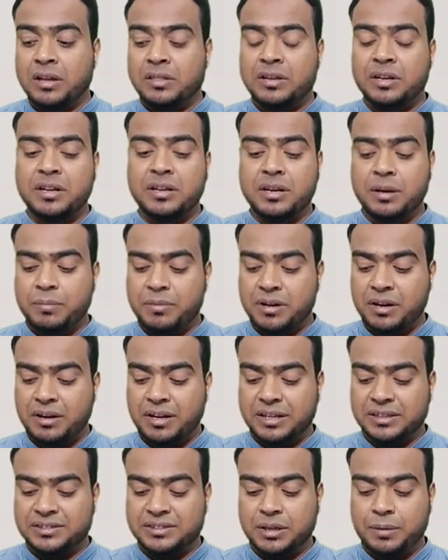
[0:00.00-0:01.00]
The
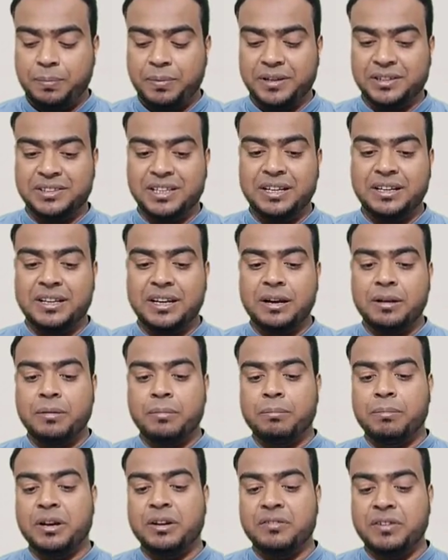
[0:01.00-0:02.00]
determinant is
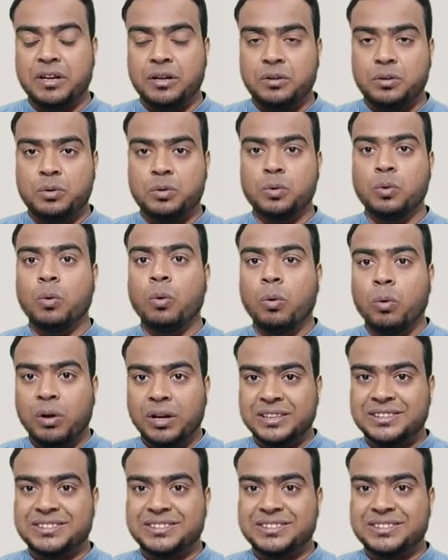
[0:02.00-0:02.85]
represented between two